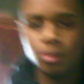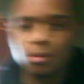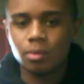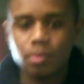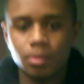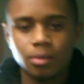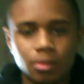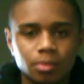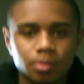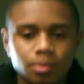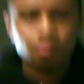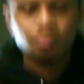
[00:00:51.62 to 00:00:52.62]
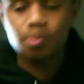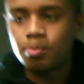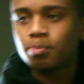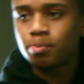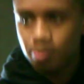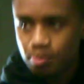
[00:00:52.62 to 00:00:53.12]
signing out for the
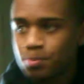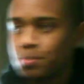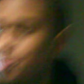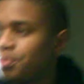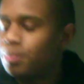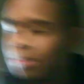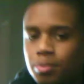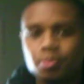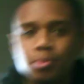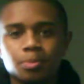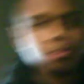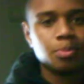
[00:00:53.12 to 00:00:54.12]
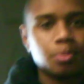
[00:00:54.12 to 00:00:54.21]
2011. So y'all check